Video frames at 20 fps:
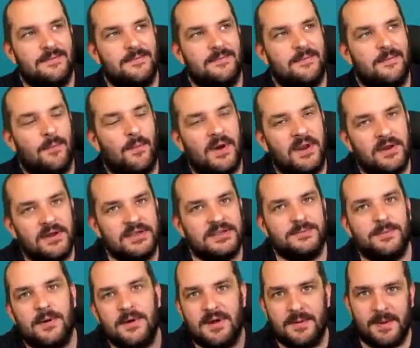when I
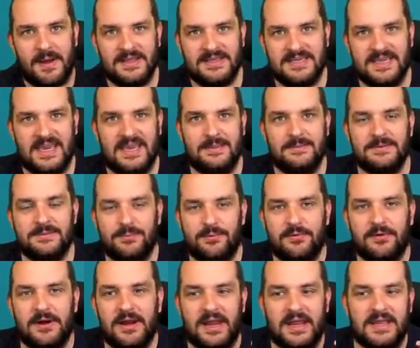spoke about teams
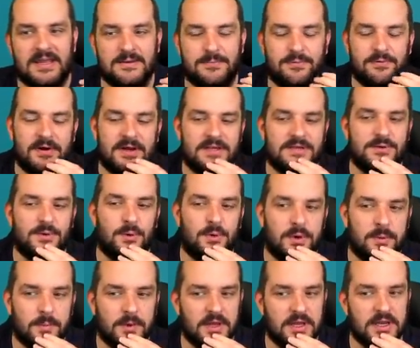
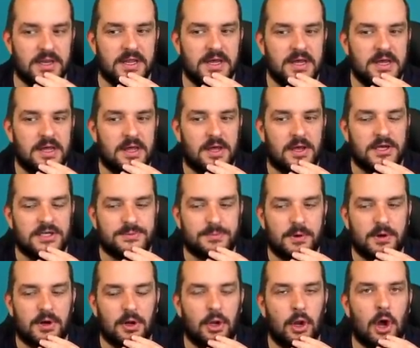pre-tournament, I
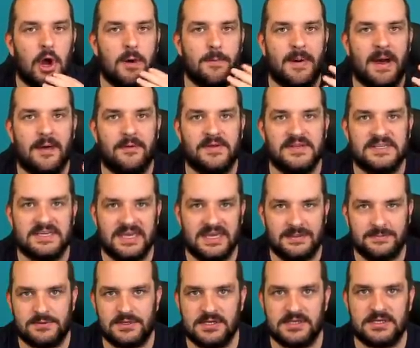spoke a lot about the
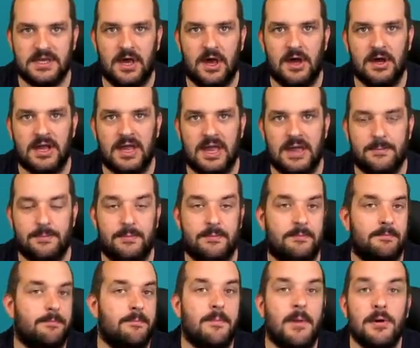teams to target,
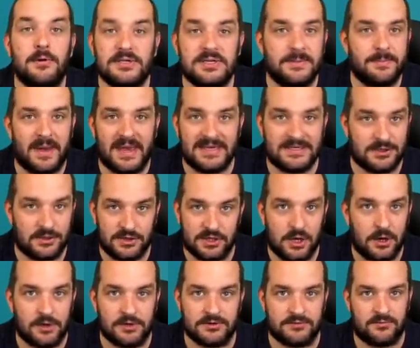mostly based on the
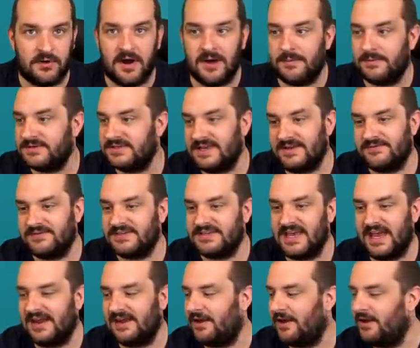odds, right? I wasn't even
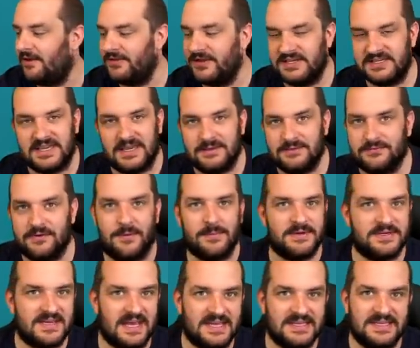saying, oh, this team's
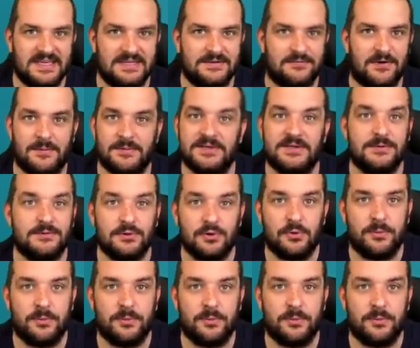rubbish, that team's rubbish. It was all